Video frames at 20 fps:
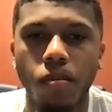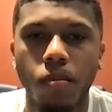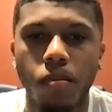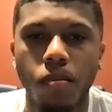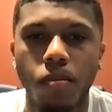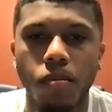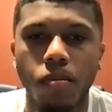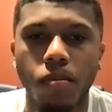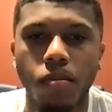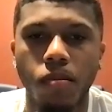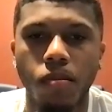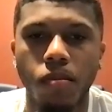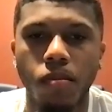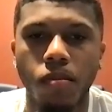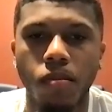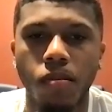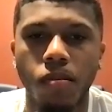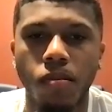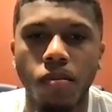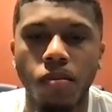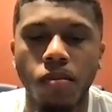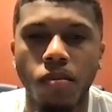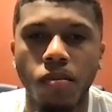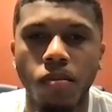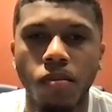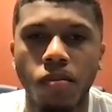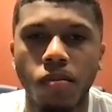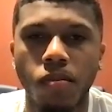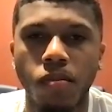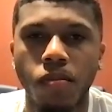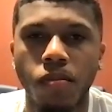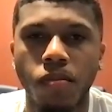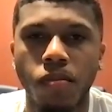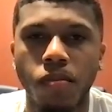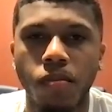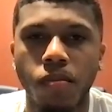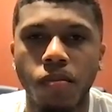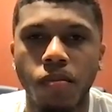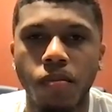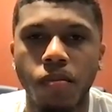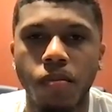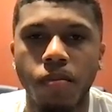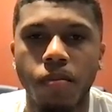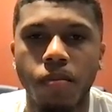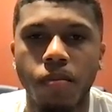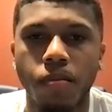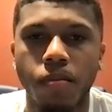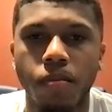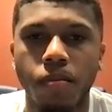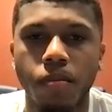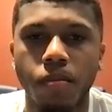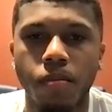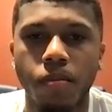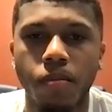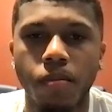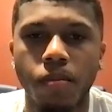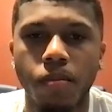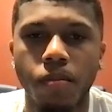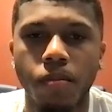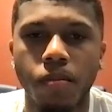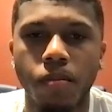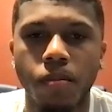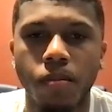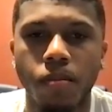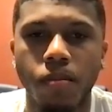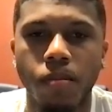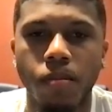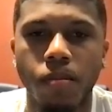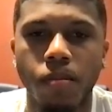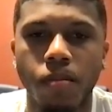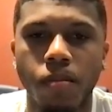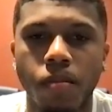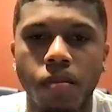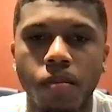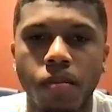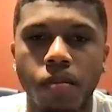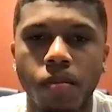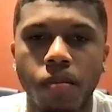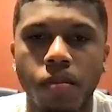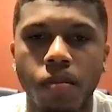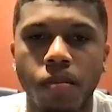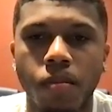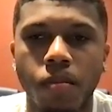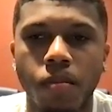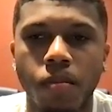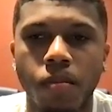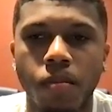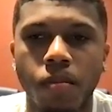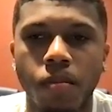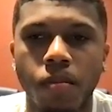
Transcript: (silent)